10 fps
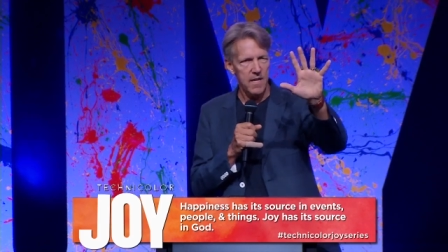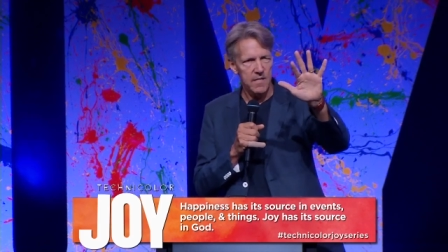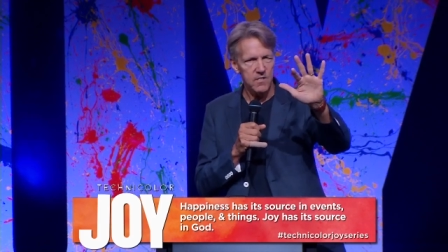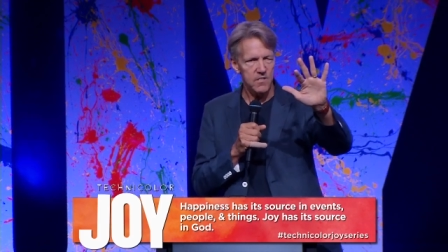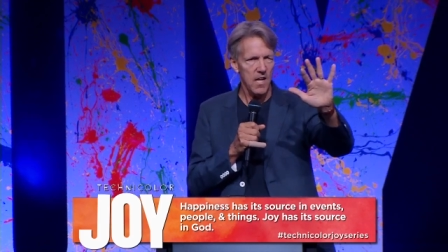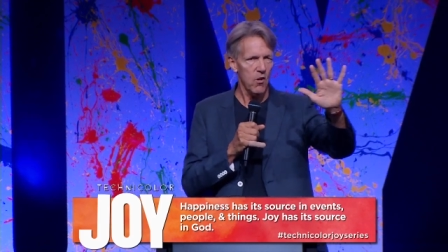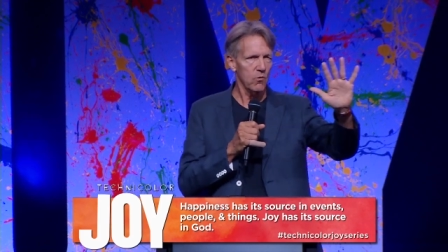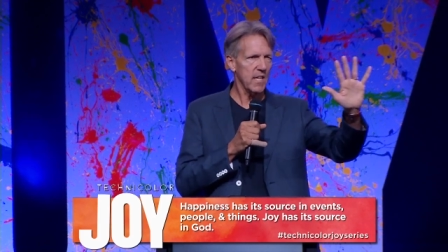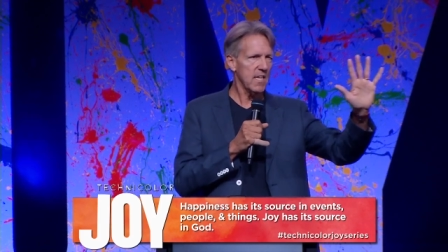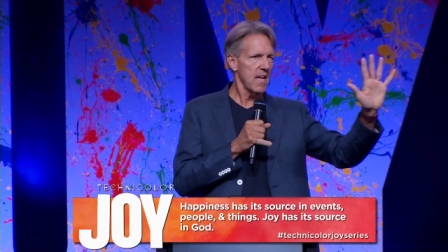He says, Not
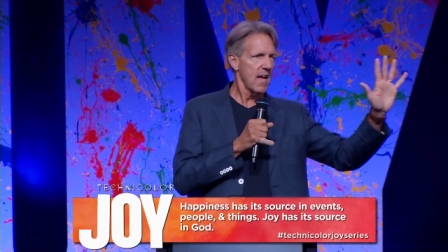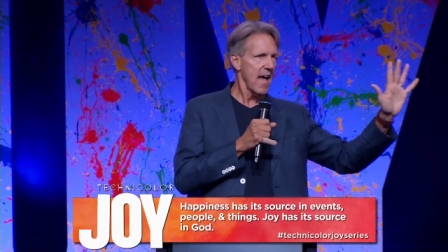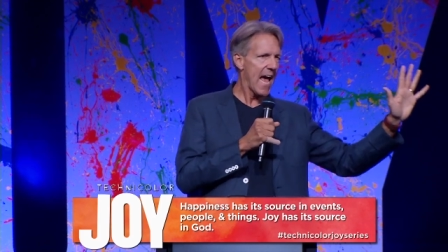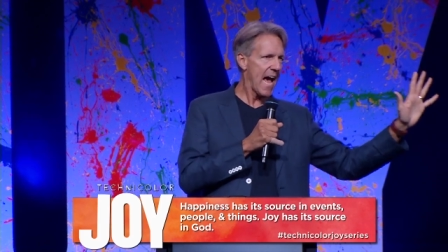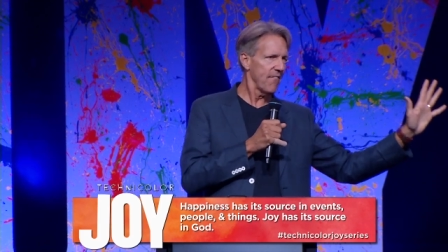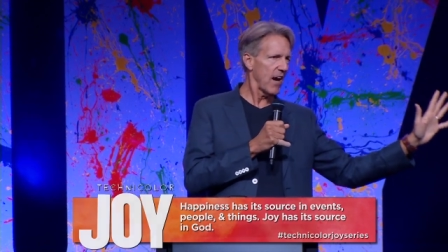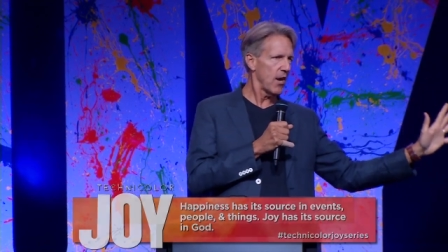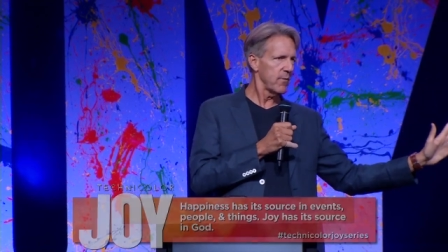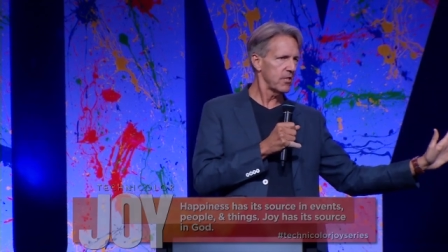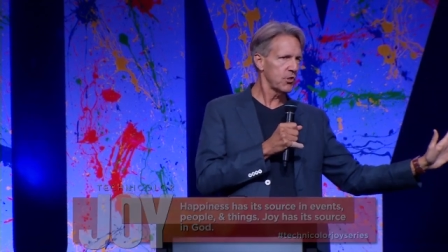only have I
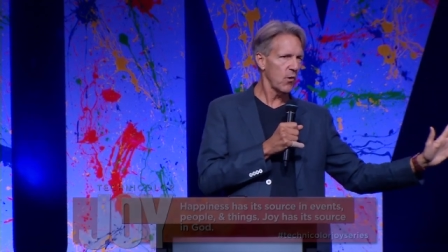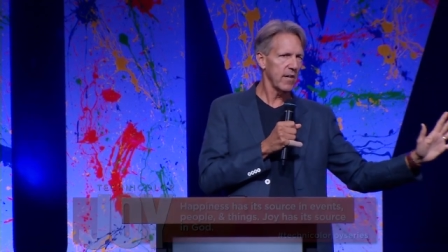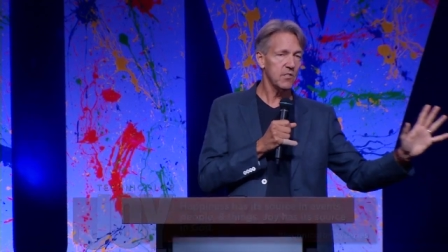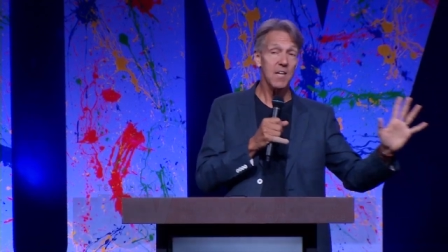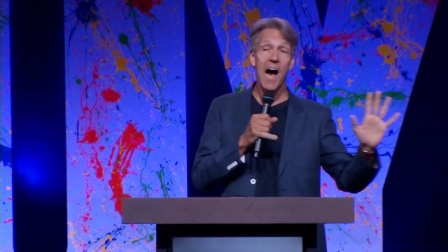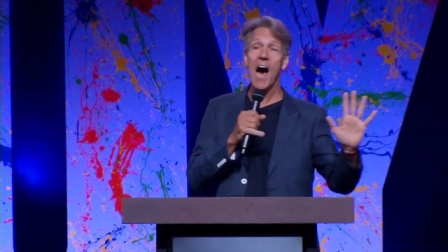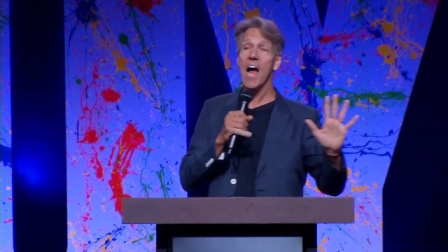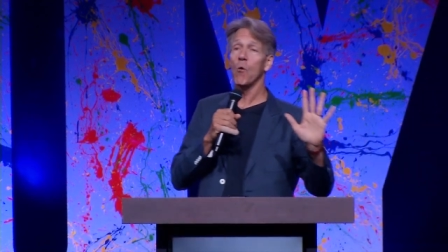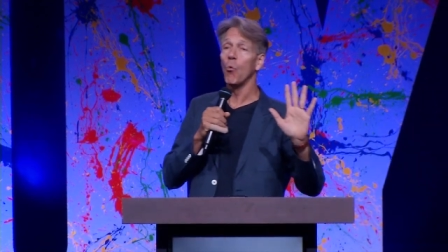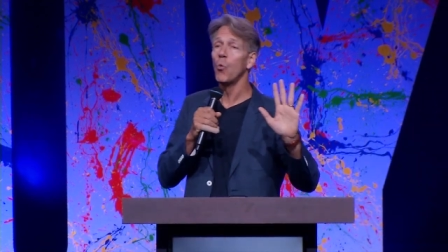rejoiced,
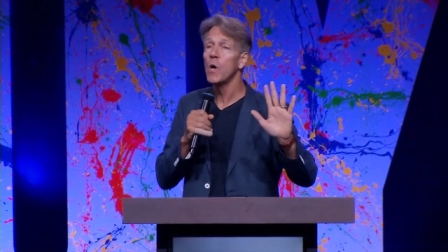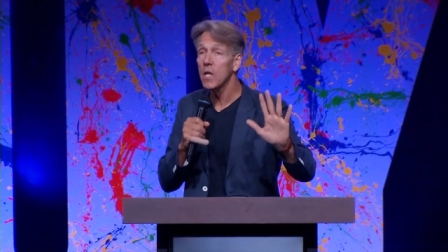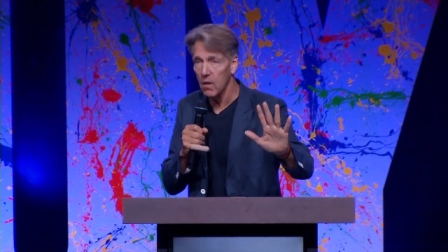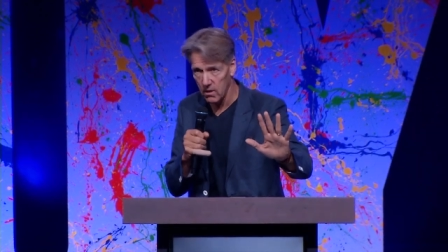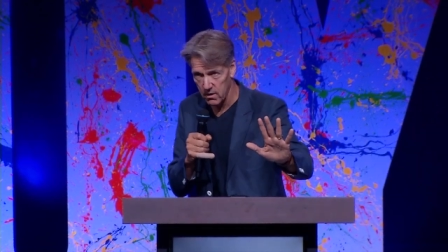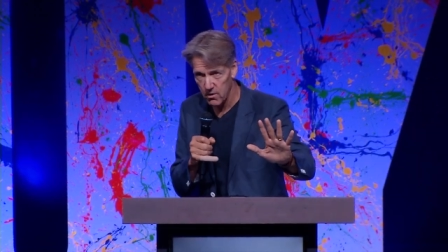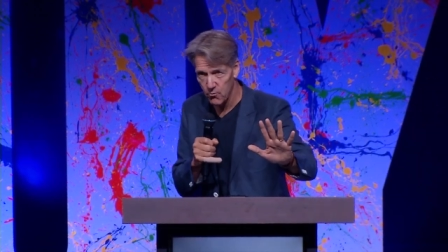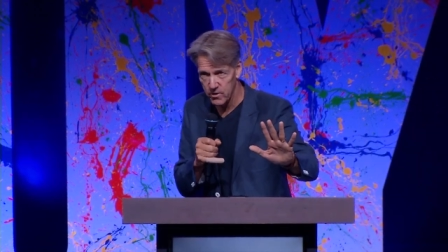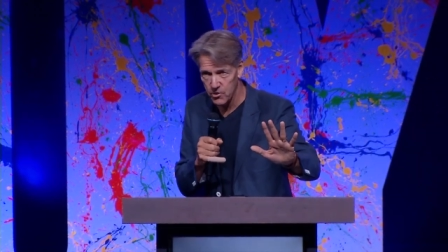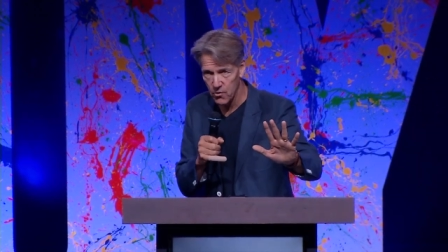I will
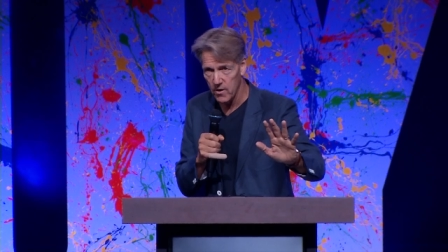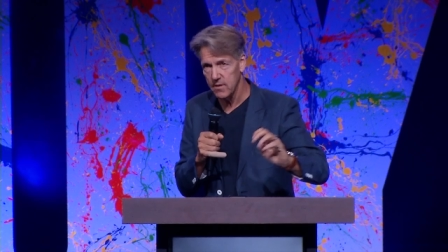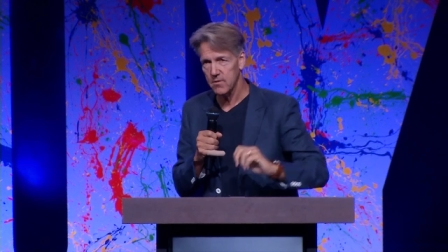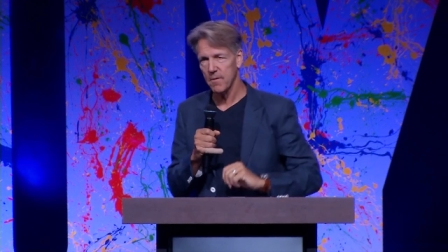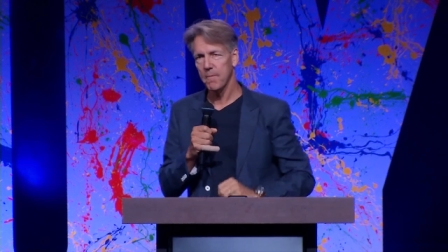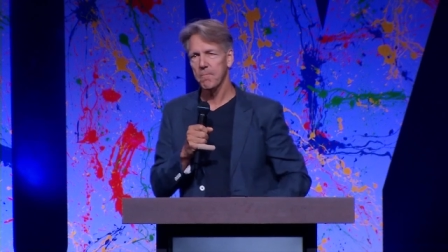rejoice.